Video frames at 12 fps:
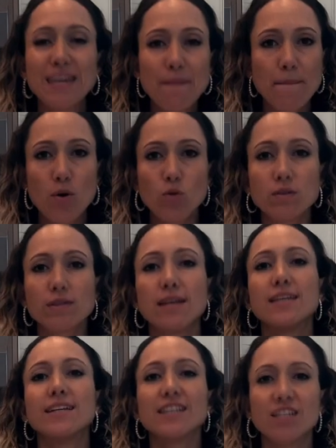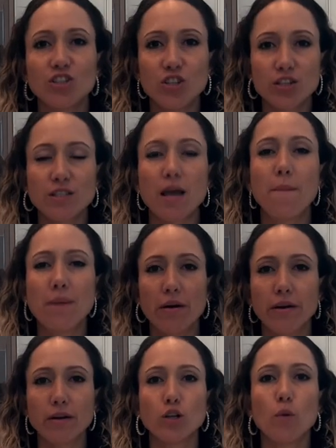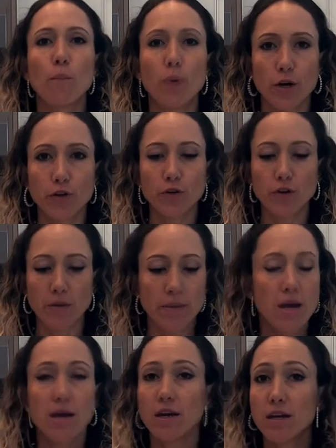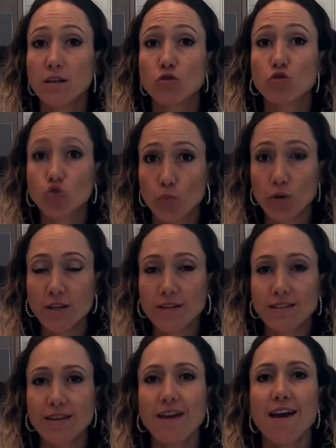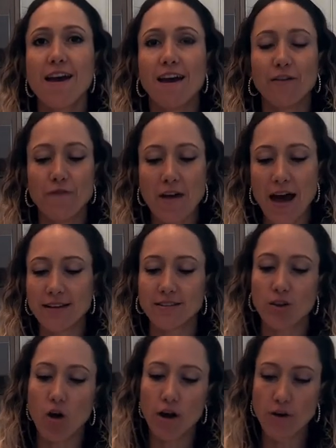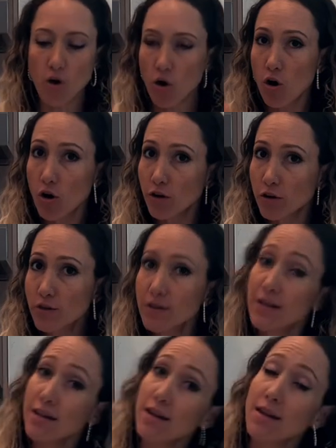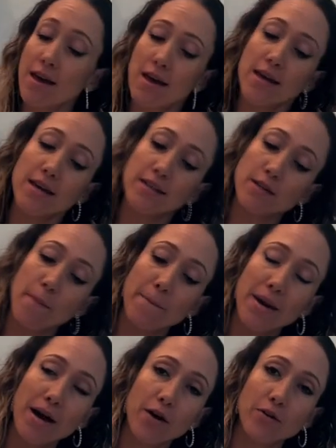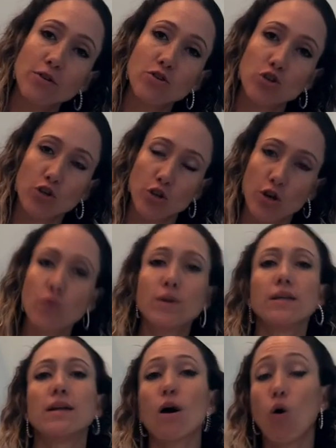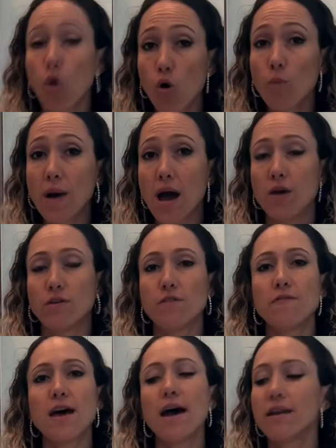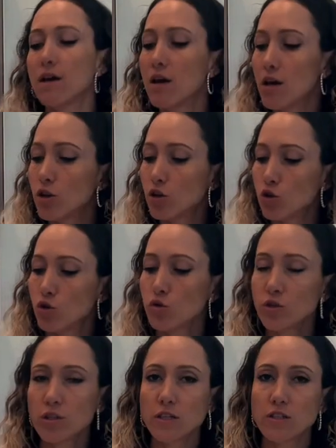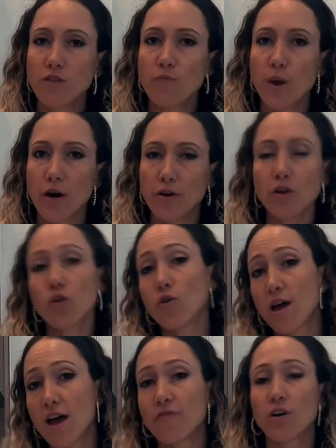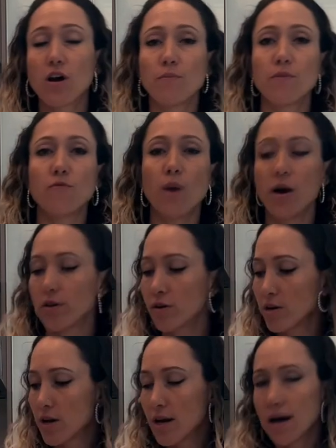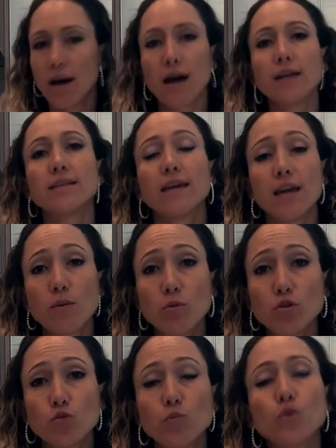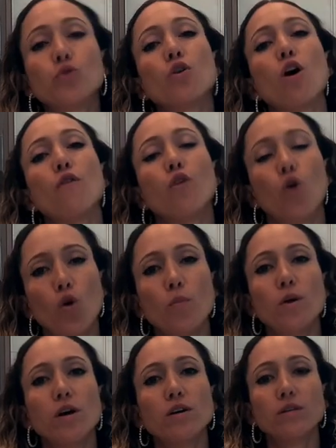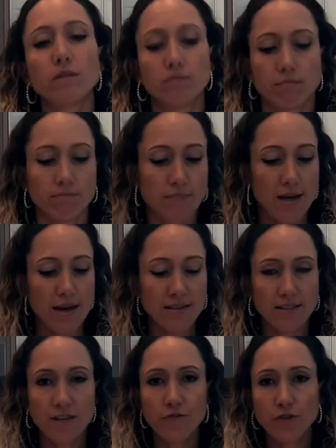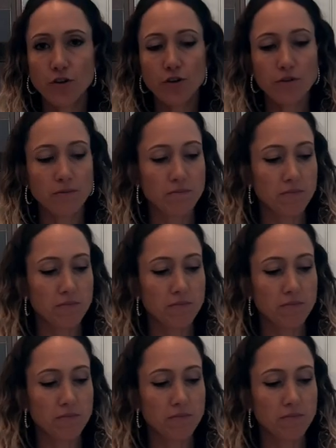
the most delicious American buttercream. It is super easy and fast and all you need is powdered sugar. We need a whole pound of that, two sticks of butter or half a cup of butter, a tablespoon of whole milk, a sifter,